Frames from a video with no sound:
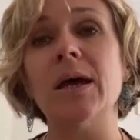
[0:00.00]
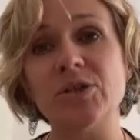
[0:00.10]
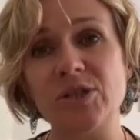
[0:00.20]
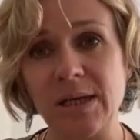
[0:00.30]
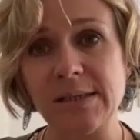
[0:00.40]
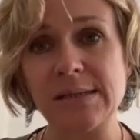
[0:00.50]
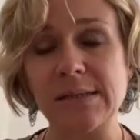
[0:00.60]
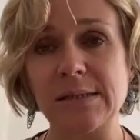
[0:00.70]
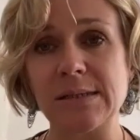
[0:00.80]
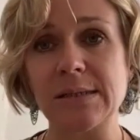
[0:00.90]

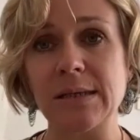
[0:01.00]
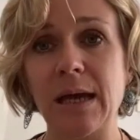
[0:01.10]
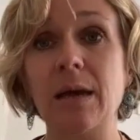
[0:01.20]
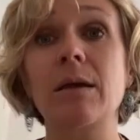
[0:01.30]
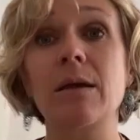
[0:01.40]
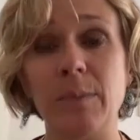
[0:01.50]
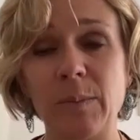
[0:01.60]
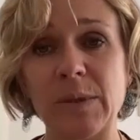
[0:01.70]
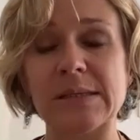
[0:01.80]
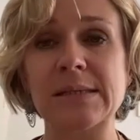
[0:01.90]
adjusted
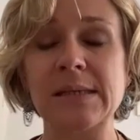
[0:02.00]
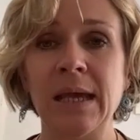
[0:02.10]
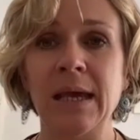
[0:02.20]
commitments.